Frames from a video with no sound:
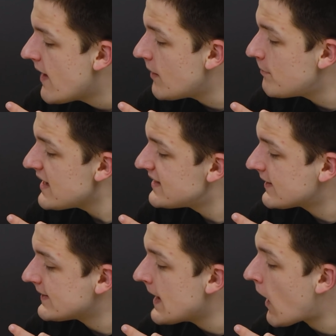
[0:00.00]
and then
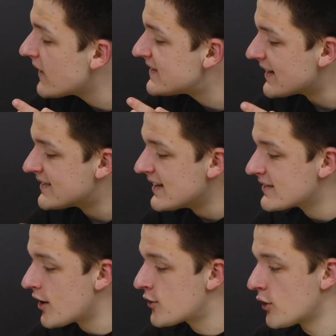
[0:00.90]
basically high
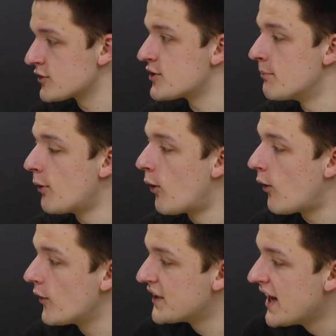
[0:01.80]
settings across the
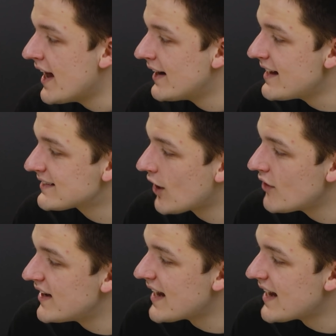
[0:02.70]
board. Let's dive